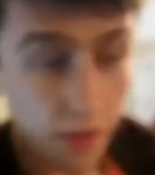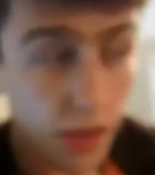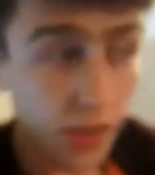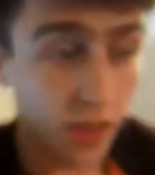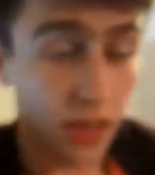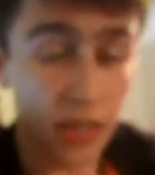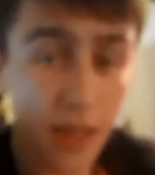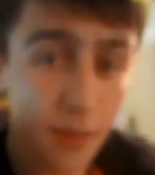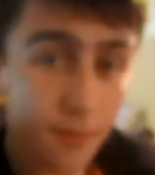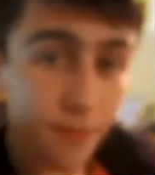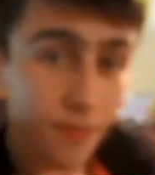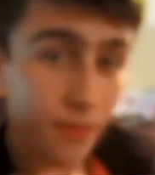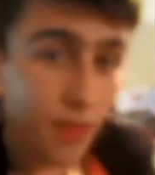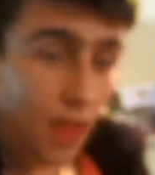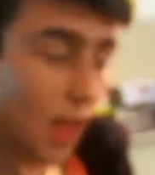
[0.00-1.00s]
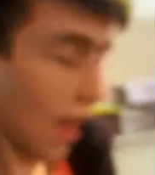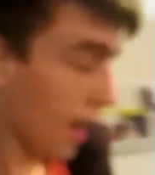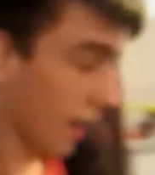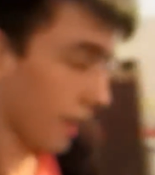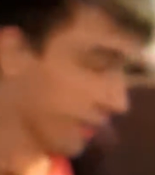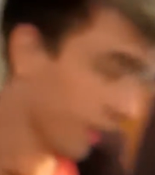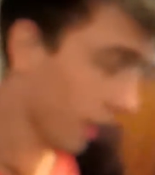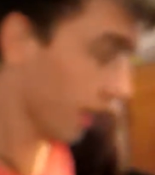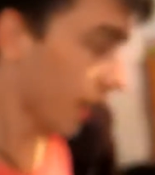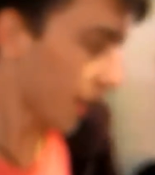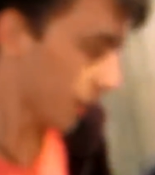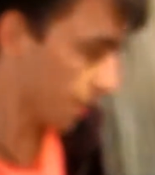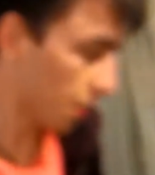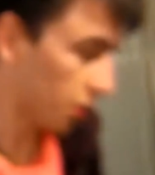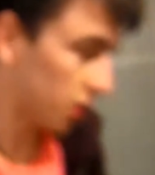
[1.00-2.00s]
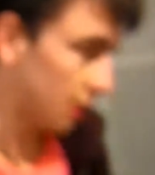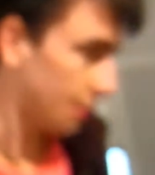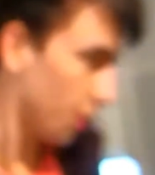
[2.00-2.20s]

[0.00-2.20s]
Firstly, and I guess most